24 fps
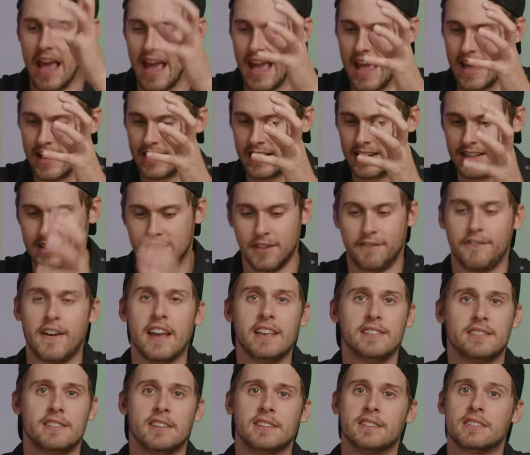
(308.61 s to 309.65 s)
and
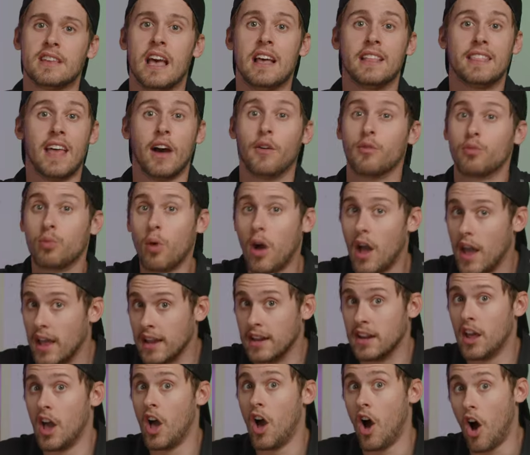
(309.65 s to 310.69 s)
devices that
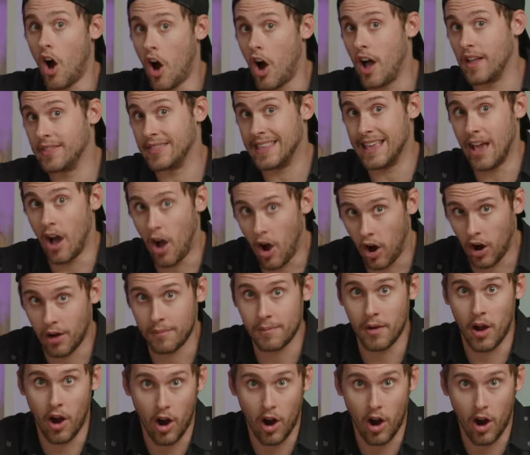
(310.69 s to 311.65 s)
run on the ARM